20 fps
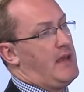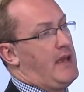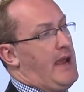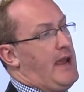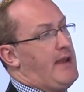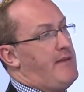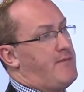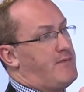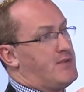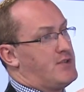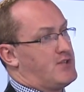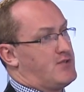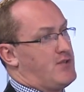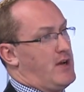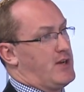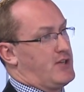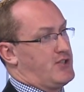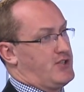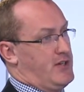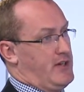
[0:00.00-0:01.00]

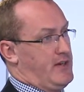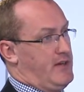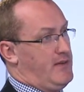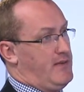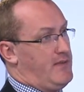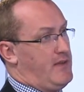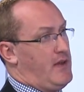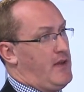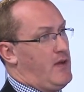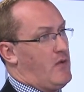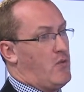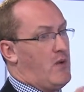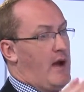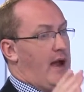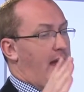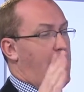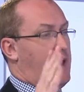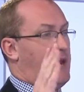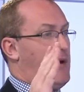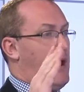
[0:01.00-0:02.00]
infrastructure
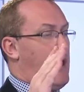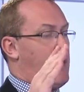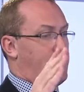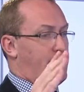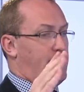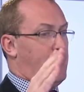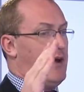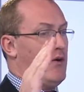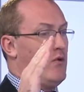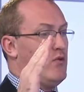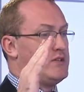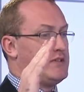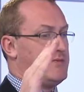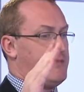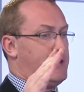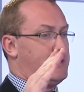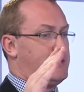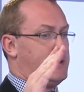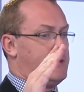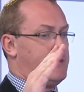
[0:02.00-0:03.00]
where you have
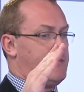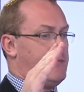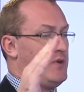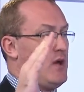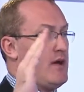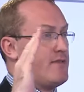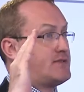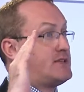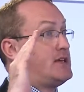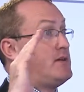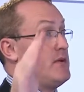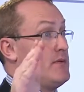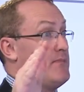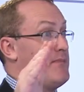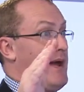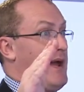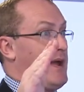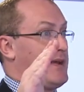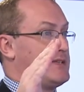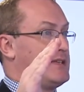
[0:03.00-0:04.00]
automated, you have Tier 1
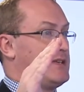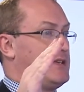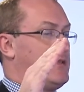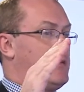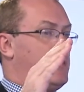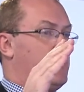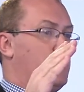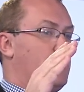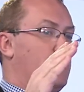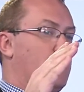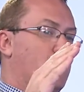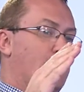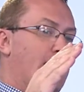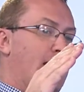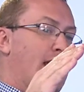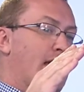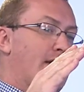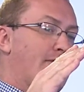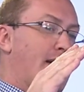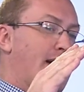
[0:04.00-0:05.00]
banks, you've got the
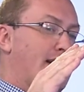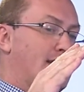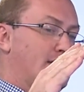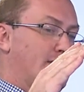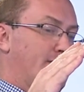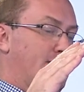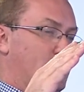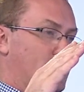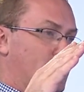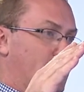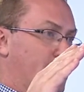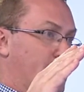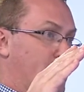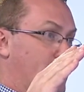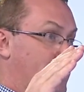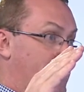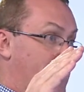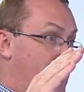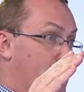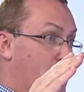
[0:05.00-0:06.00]
EFX division of
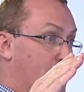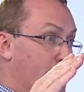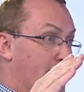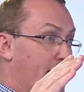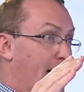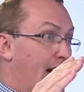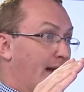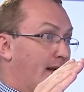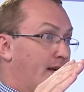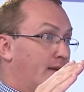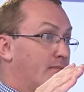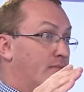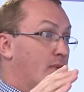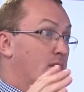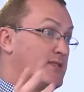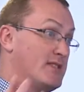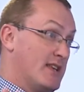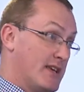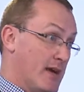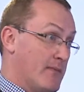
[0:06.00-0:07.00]
each Tier 1 bank,
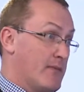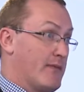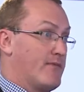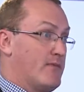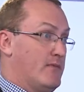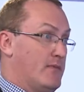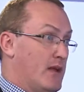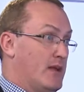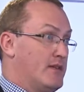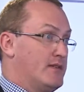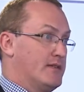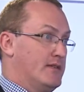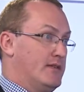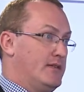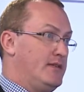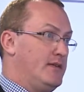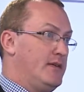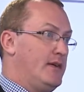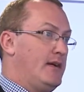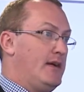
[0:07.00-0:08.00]
mostly coming from
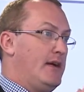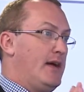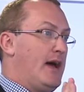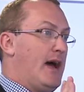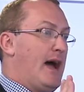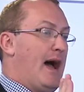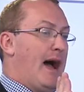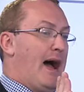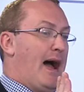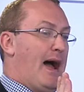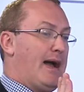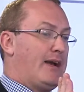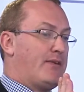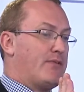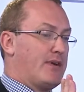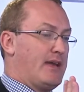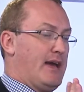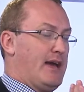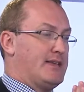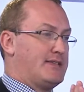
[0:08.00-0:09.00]
London,
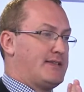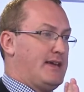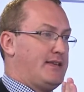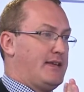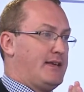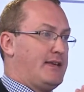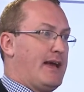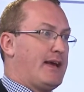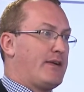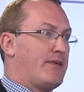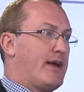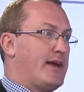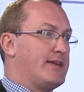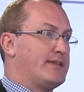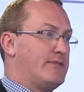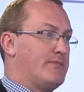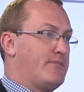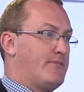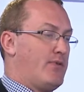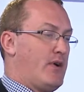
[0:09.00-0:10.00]
sending an
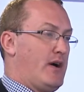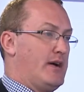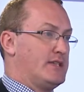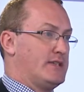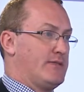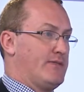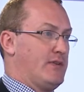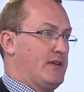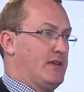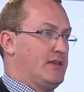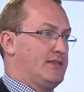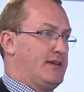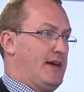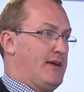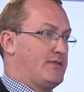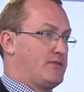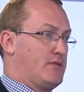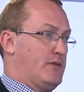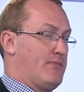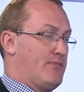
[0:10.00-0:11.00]
aggregated price feed
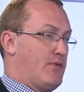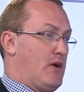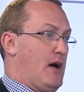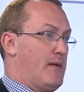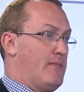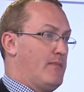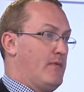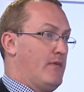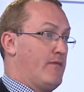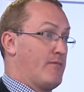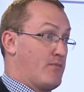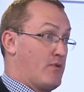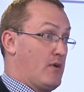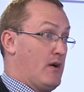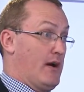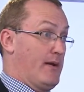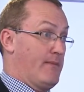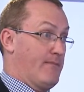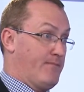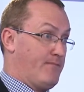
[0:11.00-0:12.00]
down to a prime of
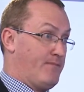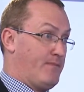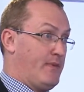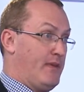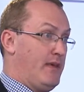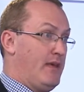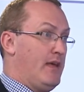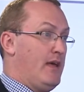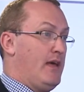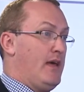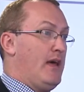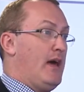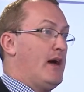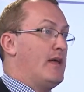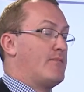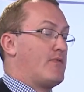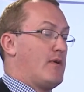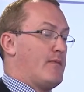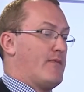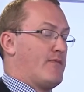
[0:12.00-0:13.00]
prime.
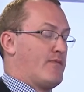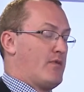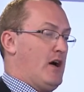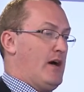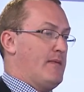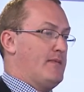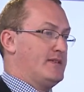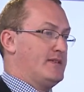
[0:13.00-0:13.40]
And the prime of prime